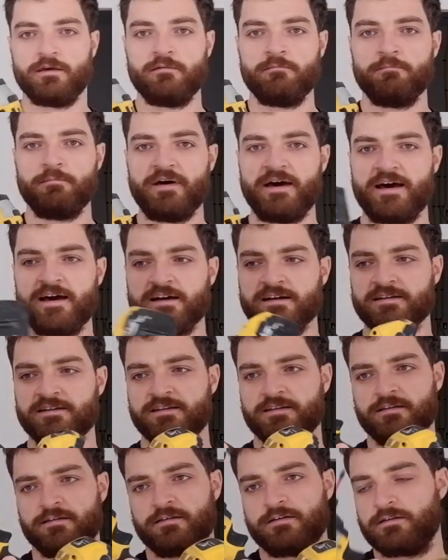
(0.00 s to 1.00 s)

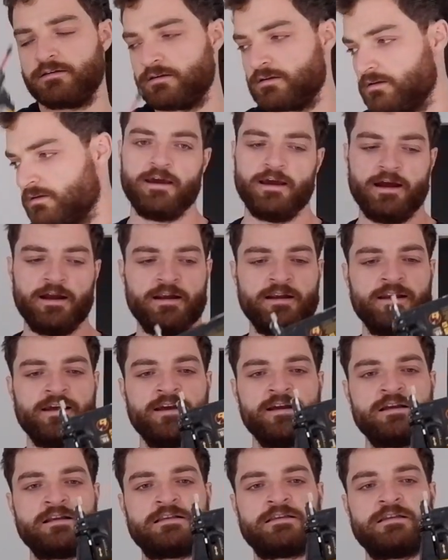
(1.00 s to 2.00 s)
impact, and
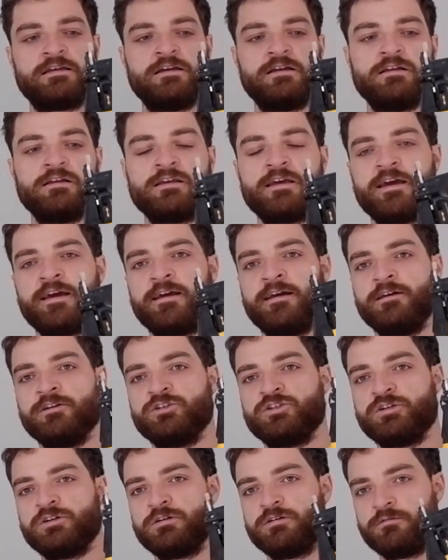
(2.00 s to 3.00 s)
18
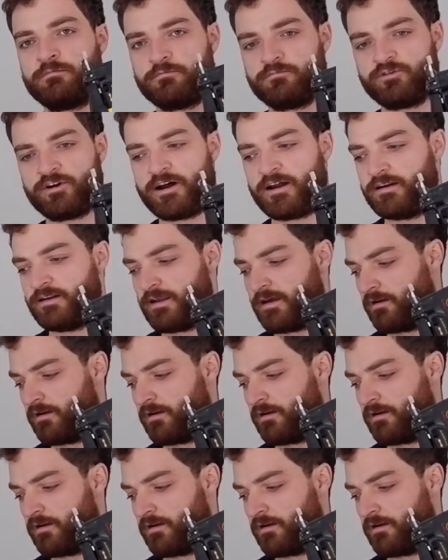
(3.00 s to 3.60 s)
gauge brad